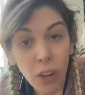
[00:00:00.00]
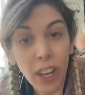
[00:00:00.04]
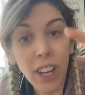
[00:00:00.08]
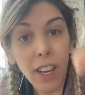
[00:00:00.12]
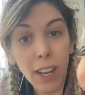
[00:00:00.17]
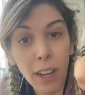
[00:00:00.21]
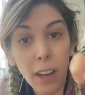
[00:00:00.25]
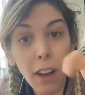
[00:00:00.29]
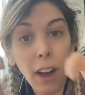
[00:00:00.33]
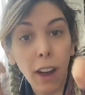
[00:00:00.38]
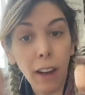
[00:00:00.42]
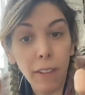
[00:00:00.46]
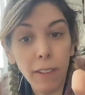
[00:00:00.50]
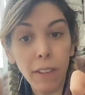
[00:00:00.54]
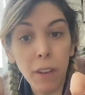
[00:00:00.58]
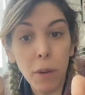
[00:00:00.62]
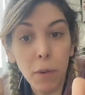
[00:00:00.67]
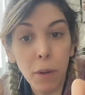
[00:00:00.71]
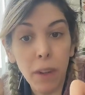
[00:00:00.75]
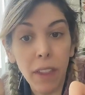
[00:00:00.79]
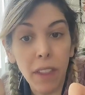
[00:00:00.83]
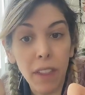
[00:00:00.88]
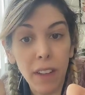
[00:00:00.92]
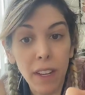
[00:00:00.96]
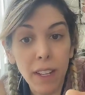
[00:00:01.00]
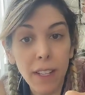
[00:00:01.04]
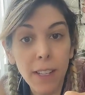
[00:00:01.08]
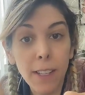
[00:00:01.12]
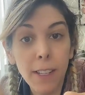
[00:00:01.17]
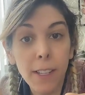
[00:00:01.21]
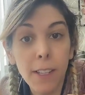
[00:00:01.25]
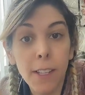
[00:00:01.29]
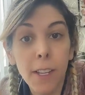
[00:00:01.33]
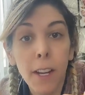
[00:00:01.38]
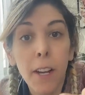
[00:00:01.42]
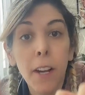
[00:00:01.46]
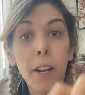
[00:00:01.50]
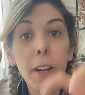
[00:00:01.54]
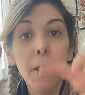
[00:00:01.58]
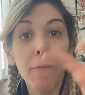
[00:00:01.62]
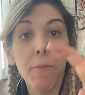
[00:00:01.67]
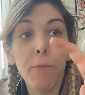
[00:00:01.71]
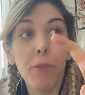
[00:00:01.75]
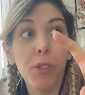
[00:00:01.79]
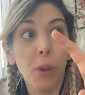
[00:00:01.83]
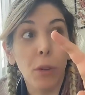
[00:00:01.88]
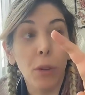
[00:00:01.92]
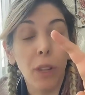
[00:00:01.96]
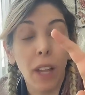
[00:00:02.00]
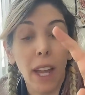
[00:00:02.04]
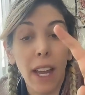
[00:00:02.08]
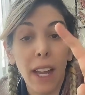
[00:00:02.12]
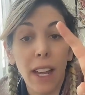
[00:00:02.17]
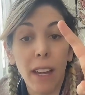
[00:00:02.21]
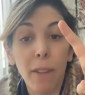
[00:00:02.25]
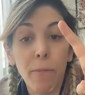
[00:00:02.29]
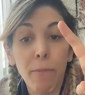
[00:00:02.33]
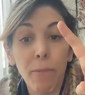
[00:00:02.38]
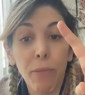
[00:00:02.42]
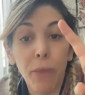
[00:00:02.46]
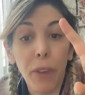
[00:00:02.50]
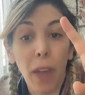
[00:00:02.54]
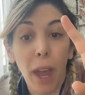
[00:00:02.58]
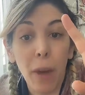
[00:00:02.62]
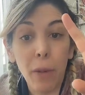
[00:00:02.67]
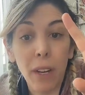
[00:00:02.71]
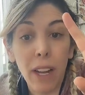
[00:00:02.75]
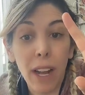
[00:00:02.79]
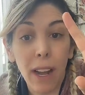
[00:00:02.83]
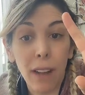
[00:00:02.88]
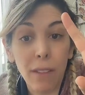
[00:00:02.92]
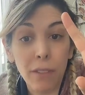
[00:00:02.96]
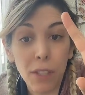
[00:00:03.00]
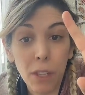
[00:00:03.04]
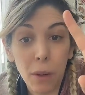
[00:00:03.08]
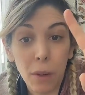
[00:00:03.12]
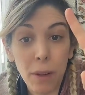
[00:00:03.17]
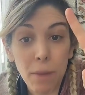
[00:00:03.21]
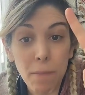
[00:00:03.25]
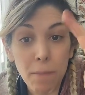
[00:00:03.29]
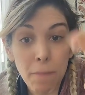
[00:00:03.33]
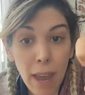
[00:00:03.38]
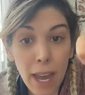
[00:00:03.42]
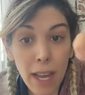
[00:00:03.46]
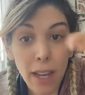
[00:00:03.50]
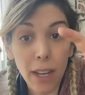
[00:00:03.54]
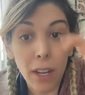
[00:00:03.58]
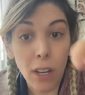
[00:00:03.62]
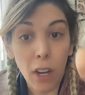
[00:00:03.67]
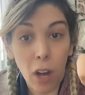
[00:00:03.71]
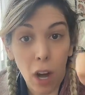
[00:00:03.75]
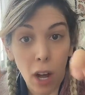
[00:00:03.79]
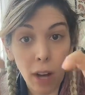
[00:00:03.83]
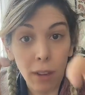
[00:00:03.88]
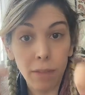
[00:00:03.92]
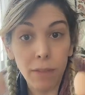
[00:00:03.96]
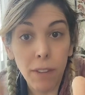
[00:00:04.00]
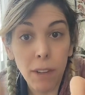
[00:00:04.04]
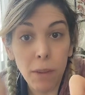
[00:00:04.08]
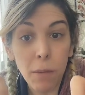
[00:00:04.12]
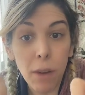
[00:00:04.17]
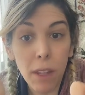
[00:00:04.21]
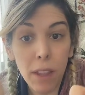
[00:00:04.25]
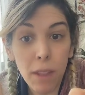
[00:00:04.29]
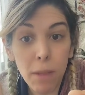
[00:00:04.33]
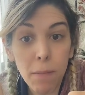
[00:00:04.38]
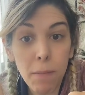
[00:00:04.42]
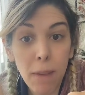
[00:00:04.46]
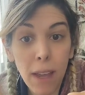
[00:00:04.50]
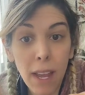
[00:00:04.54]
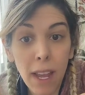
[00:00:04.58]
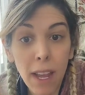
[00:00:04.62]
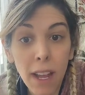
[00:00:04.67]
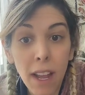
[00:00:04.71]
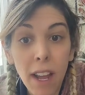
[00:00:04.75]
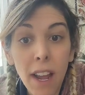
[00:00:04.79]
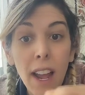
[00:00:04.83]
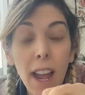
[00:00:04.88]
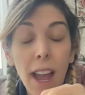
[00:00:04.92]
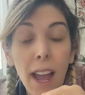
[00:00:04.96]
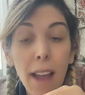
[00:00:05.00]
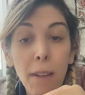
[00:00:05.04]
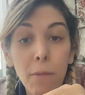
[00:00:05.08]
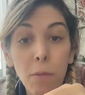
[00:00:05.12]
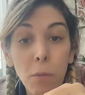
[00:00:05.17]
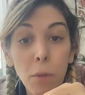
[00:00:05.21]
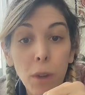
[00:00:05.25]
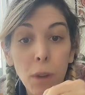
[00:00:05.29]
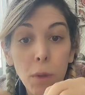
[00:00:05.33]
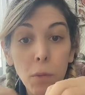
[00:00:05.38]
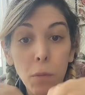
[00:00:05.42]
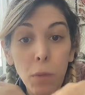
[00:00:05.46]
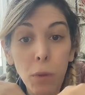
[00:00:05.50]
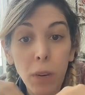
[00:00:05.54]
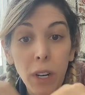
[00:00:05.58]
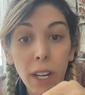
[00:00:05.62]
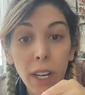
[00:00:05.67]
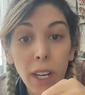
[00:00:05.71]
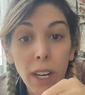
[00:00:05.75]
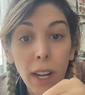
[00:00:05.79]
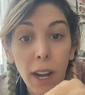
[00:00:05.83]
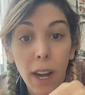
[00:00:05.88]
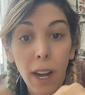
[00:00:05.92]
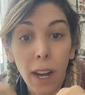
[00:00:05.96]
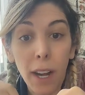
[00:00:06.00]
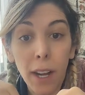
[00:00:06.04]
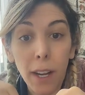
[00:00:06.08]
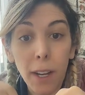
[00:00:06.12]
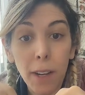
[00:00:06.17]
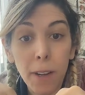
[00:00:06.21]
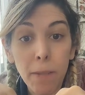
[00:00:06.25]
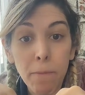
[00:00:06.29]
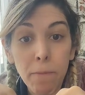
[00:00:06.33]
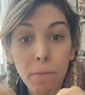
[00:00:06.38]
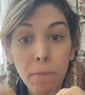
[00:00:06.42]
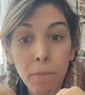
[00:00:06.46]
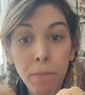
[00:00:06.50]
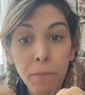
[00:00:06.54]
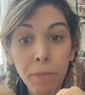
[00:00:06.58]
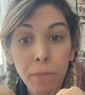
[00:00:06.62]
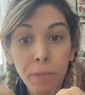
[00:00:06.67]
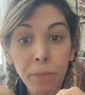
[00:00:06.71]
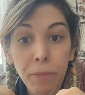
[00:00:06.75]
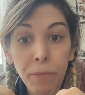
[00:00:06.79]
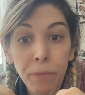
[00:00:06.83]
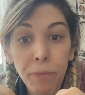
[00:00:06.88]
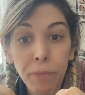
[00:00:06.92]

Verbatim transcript: drinking coffee with us so like I would have Zoe make coffee with me and we would um